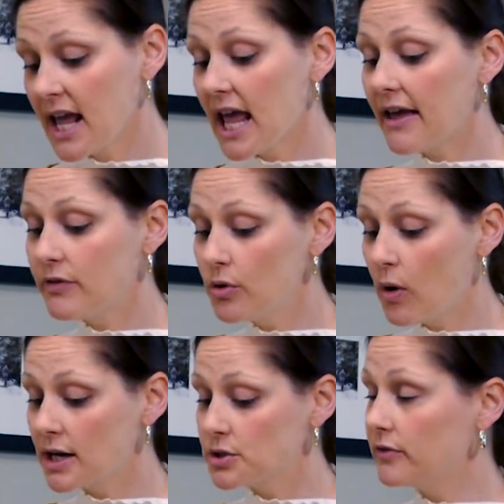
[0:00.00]
If you
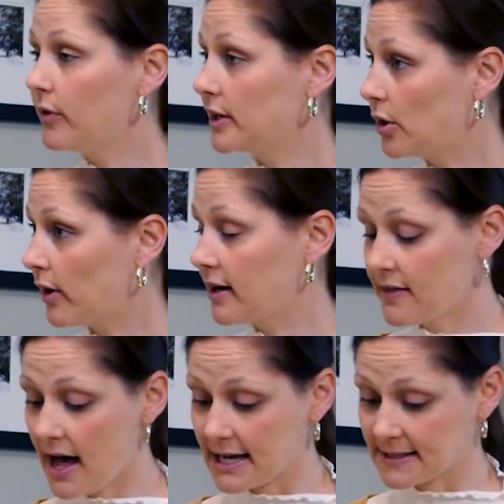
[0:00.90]
want to avoid going to the
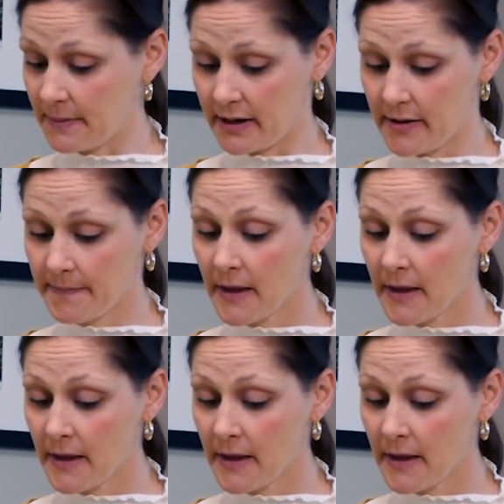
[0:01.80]
hospital,